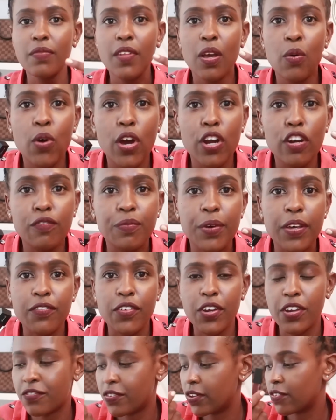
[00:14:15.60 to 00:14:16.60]
one of my
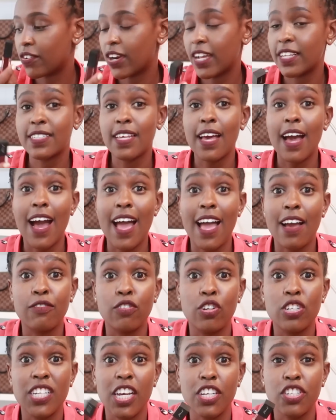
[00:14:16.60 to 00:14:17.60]
very favorites. I have
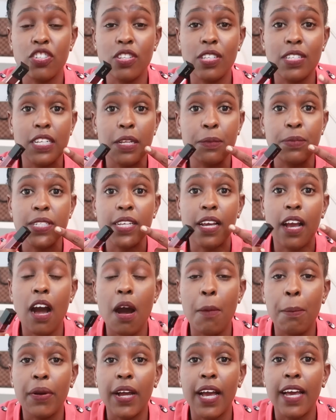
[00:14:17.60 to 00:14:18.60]
not touched this lipstick
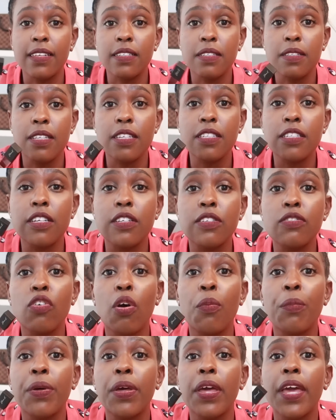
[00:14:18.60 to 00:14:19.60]
up, guys. This is
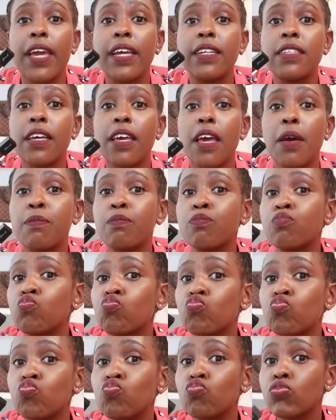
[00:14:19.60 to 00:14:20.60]
from 8 AM
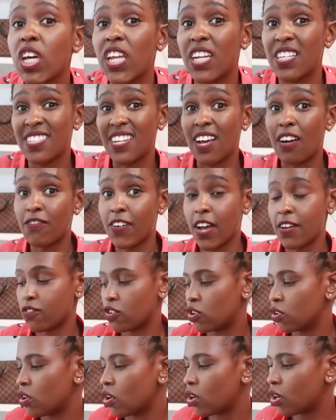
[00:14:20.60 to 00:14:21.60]
and it's now 5
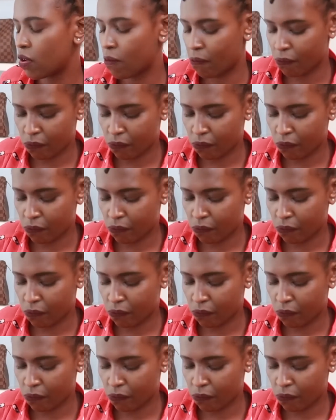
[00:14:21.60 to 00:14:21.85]
o'clock.